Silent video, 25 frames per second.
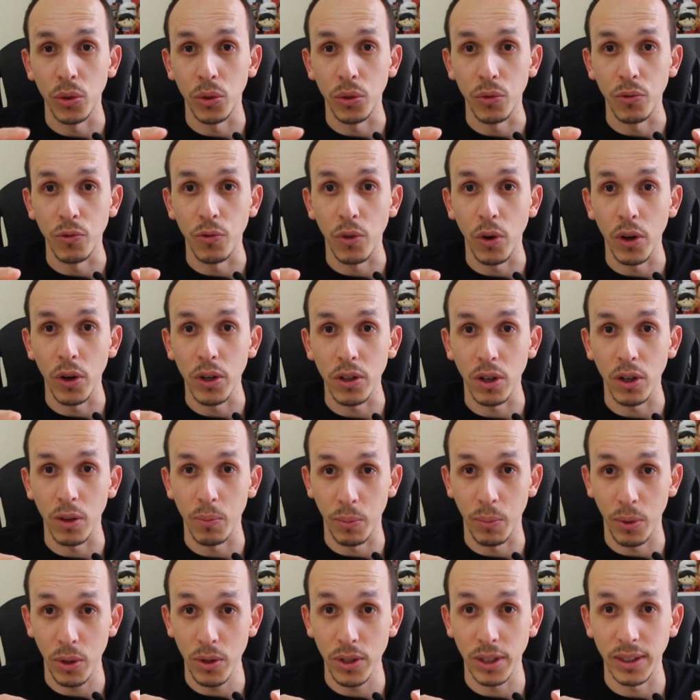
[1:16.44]
for your
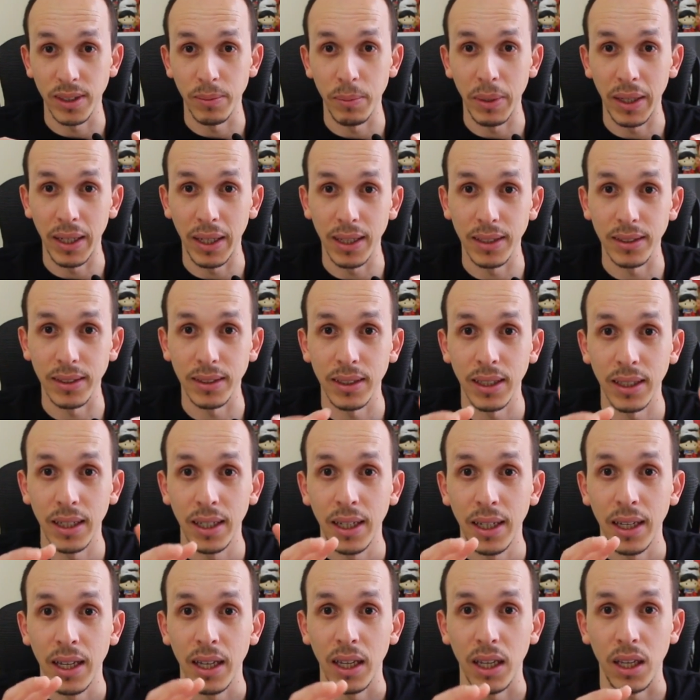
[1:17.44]
project, because
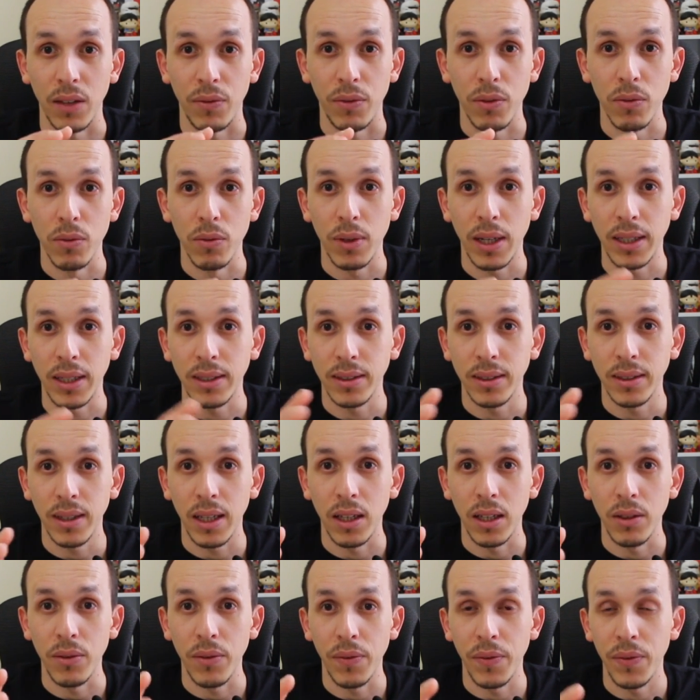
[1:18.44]
if you, let's
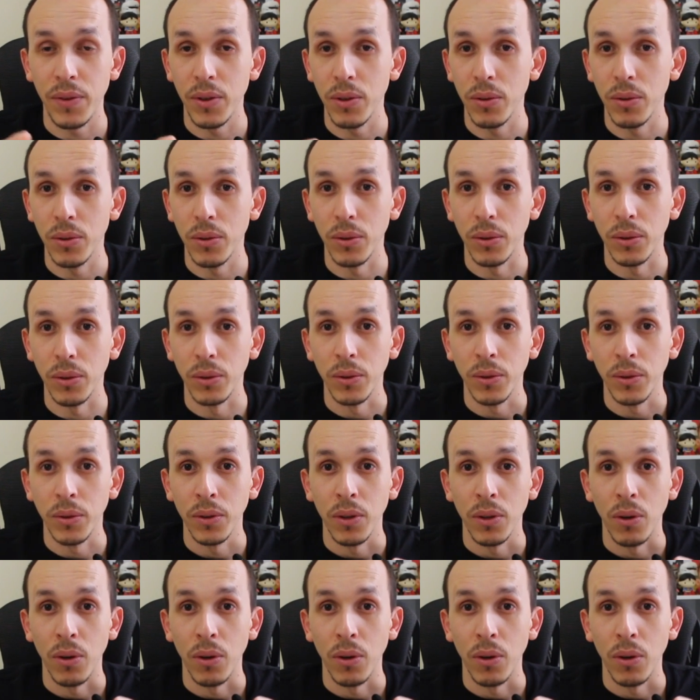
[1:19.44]
say, if you